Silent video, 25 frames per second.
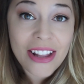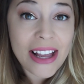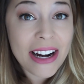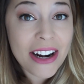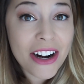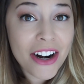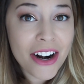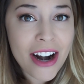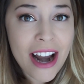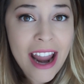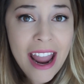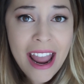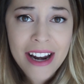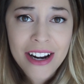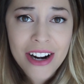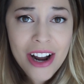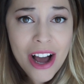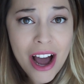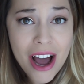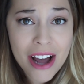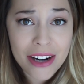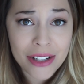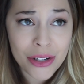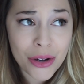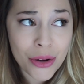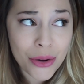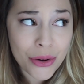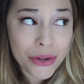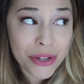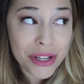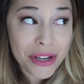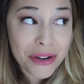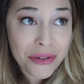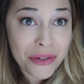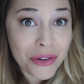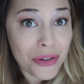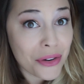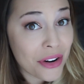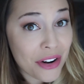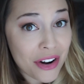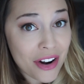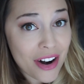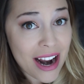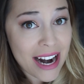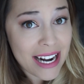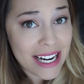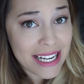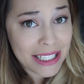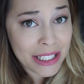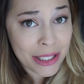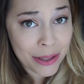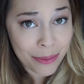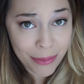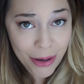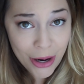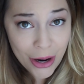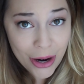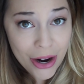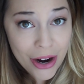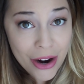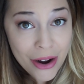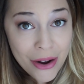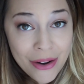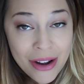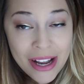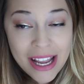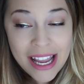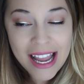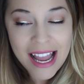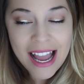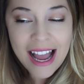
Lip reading: later and not totally regret it tomorrow.